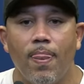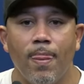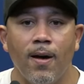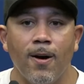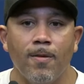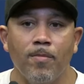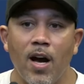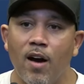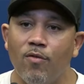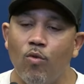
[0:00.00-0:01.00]

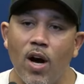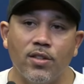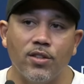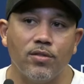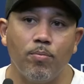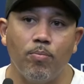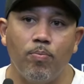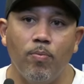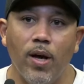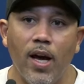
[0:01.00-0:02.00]
I've watched
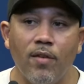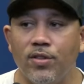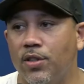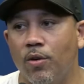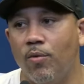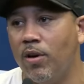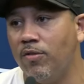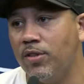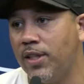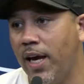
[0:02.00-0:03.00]
every single one
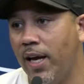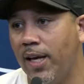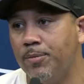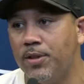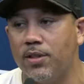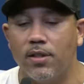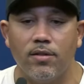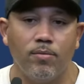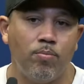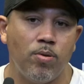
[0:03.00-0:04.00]
of his games,
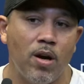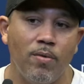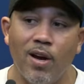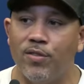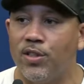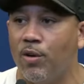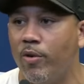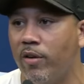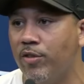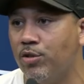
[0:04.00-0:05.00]
probably every single
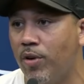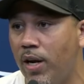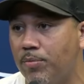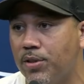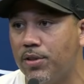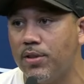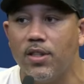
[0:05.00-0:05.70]
one of his reps.